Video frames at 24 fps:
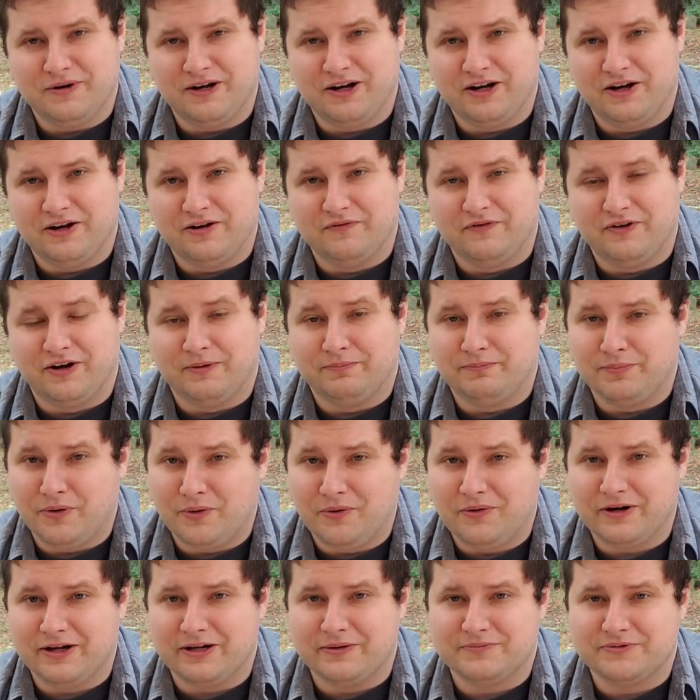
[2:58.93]
of uh,
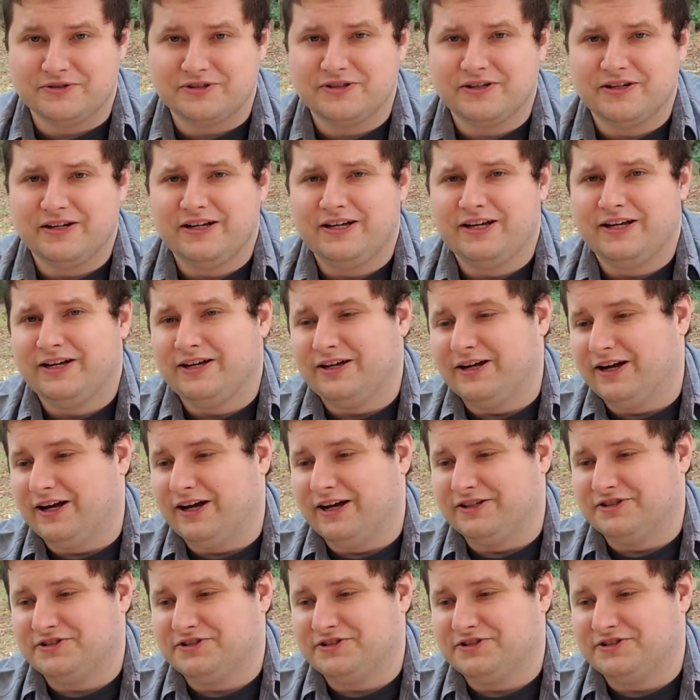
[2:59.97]
poems uh,